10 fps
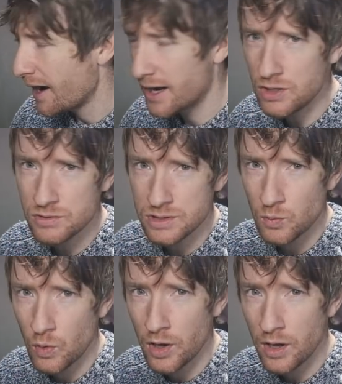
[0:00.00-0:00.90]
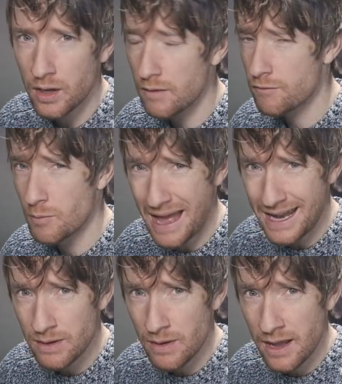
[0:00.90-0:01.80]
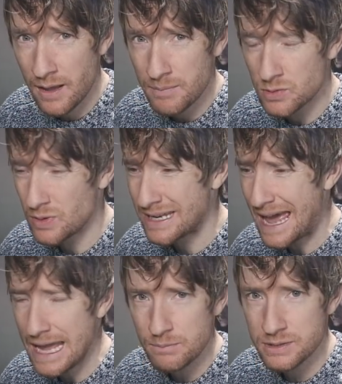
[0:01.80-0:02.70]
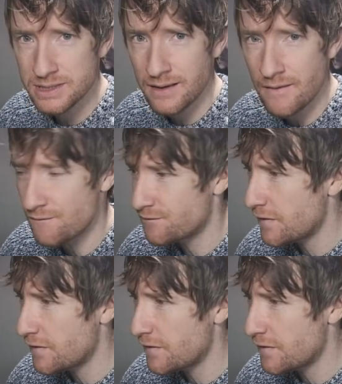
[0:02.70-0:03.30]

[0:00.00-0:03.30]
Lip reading: I usually work from anywhere between 8% and